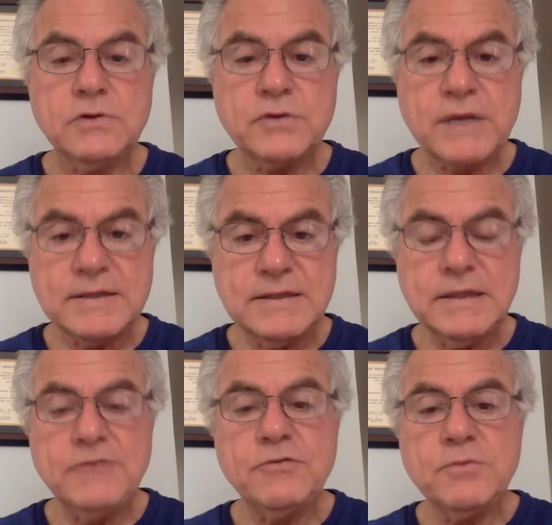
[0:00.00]

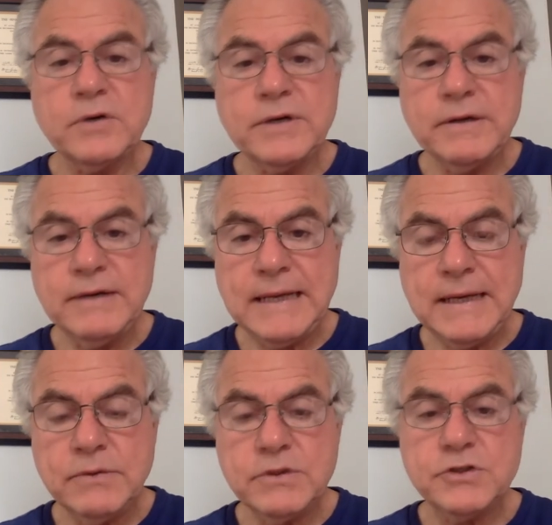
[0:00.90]
translating from ordinary
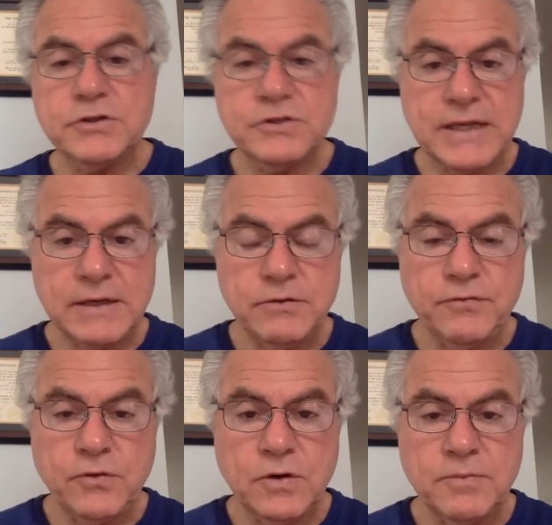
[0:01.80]
language to
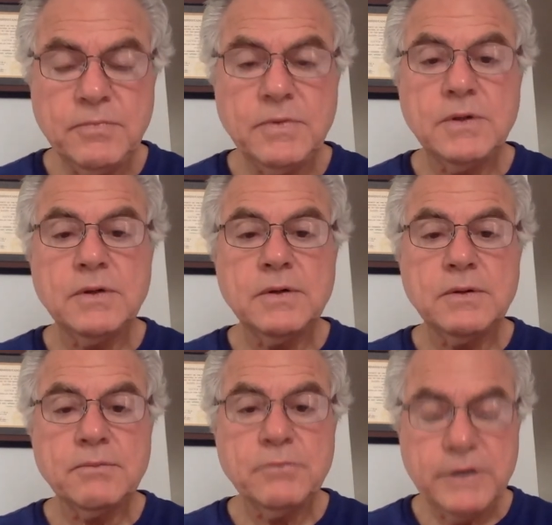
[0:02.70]
standard form,
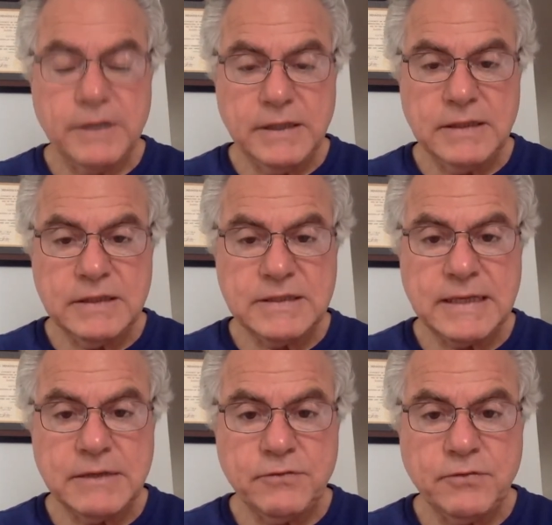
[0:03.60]
putting it into
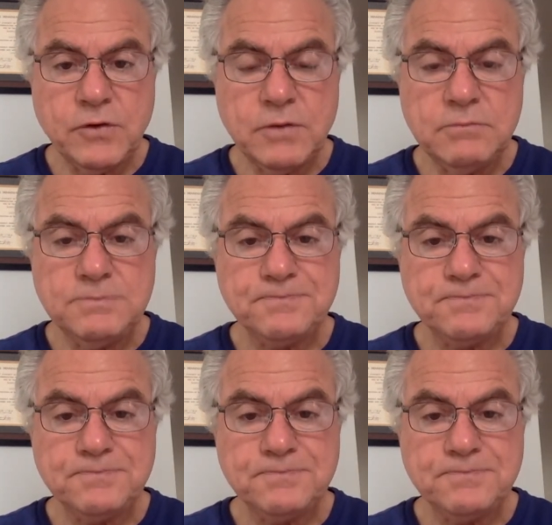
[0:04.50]
standard form,